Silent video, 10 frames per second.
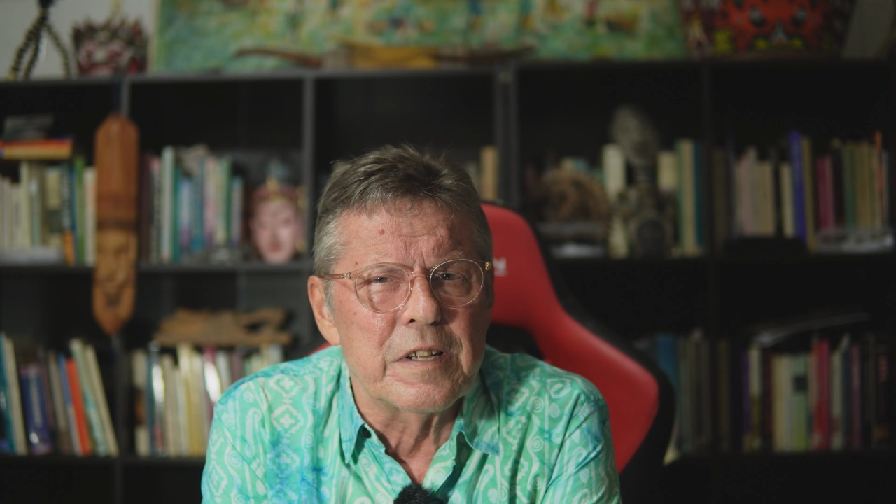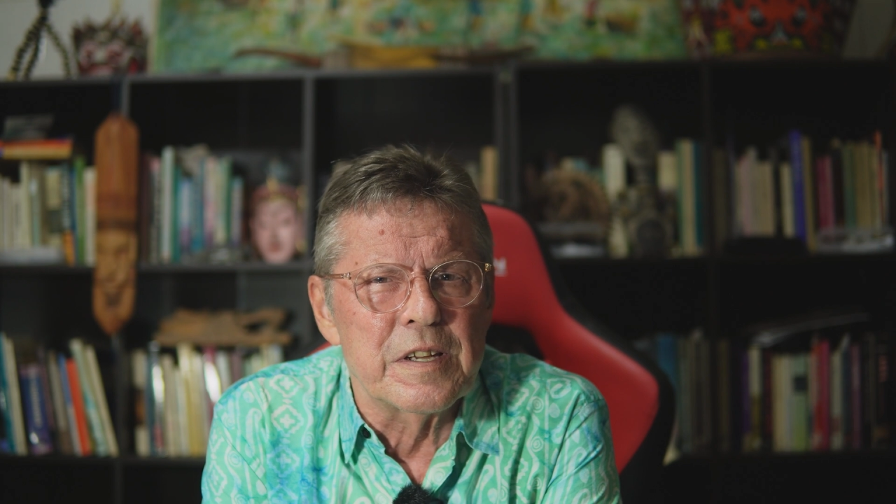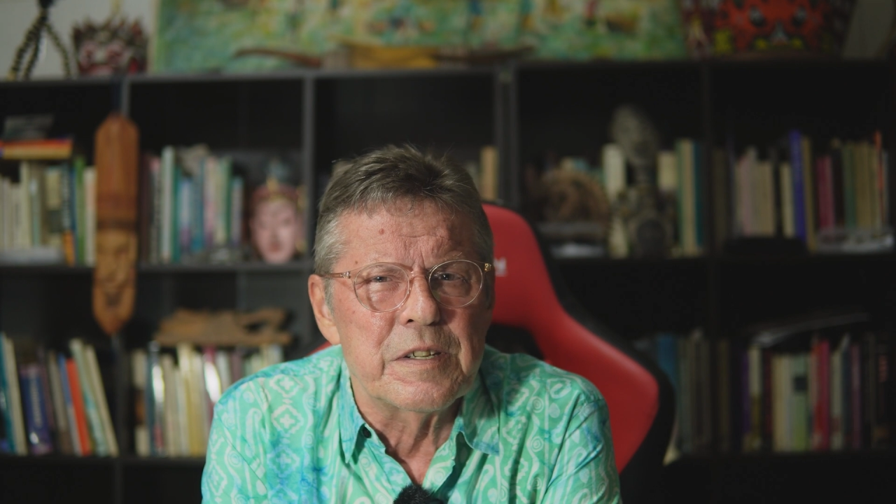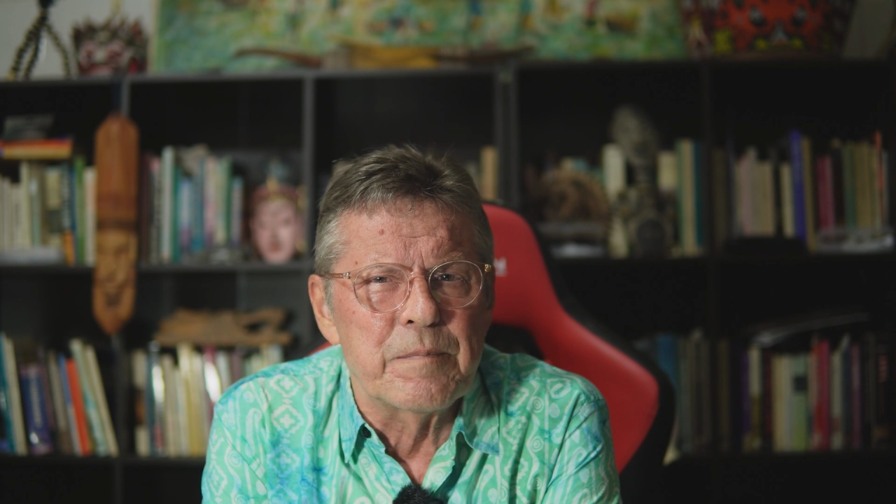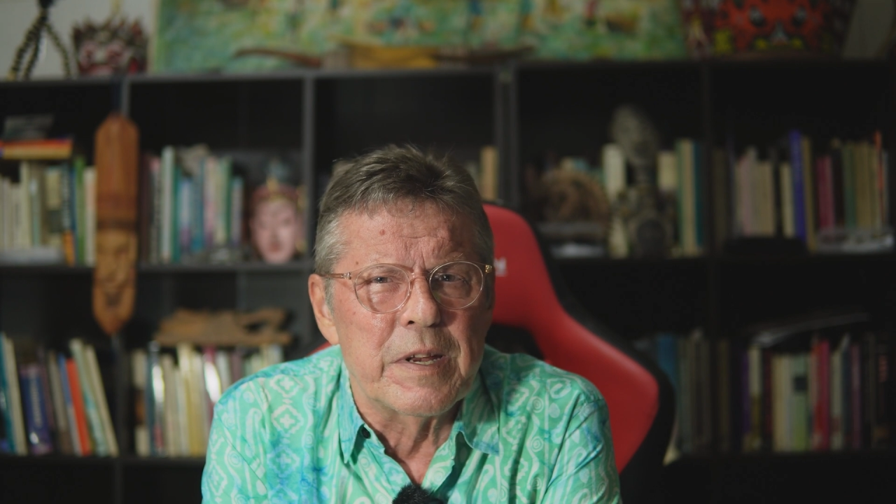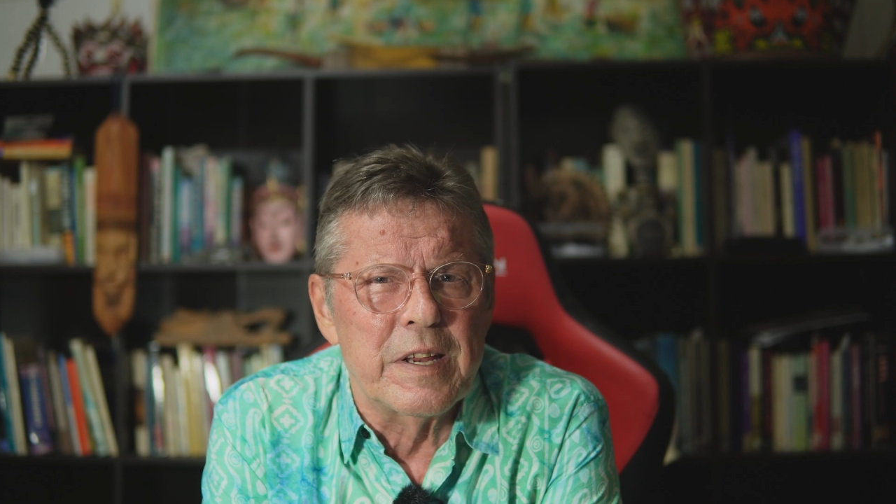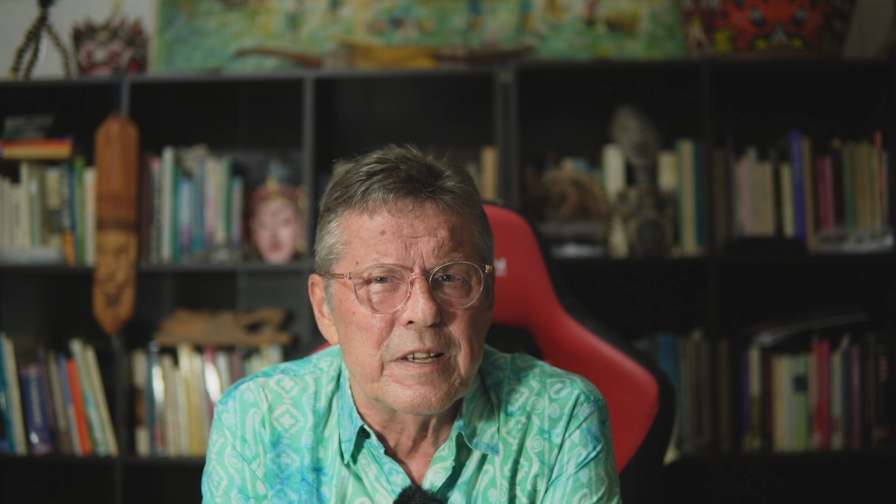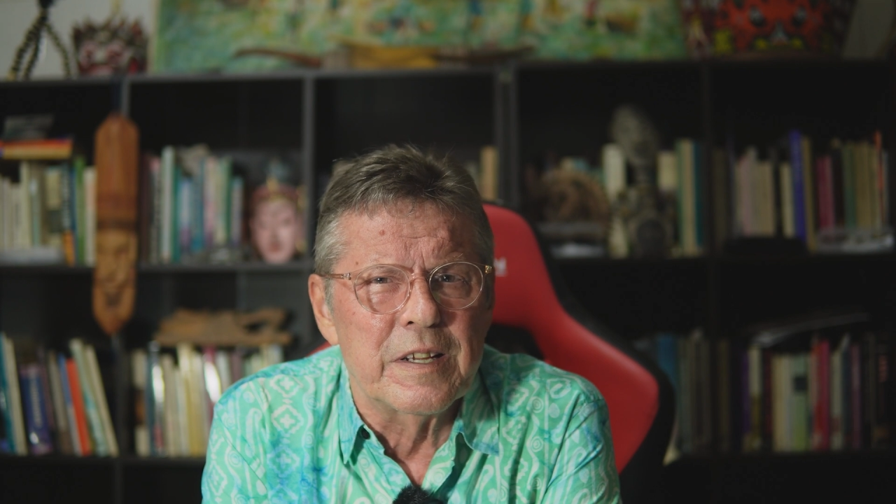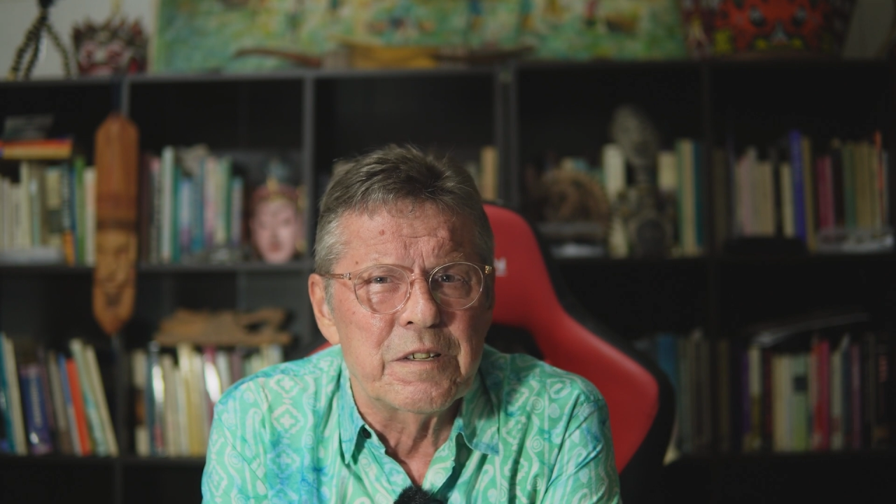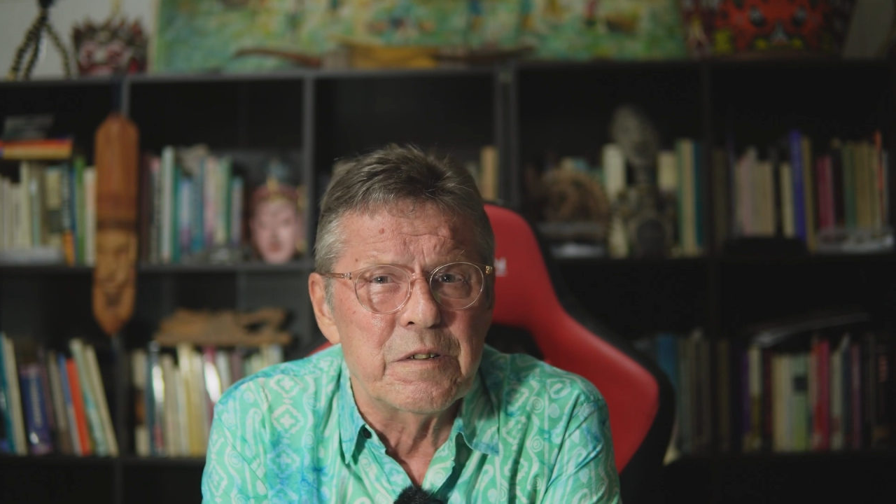it does in many
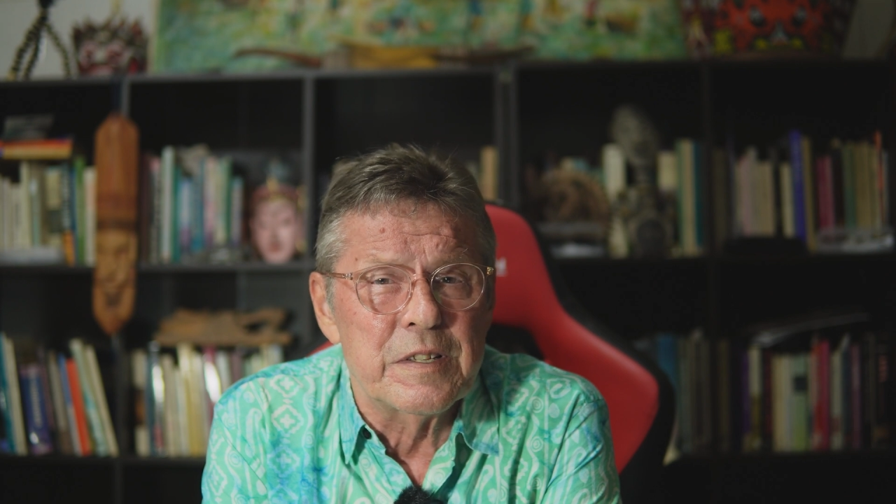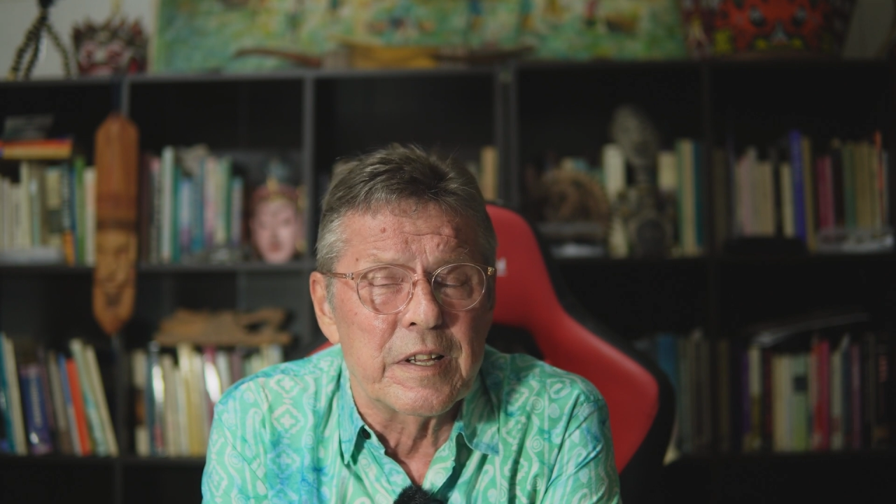countries.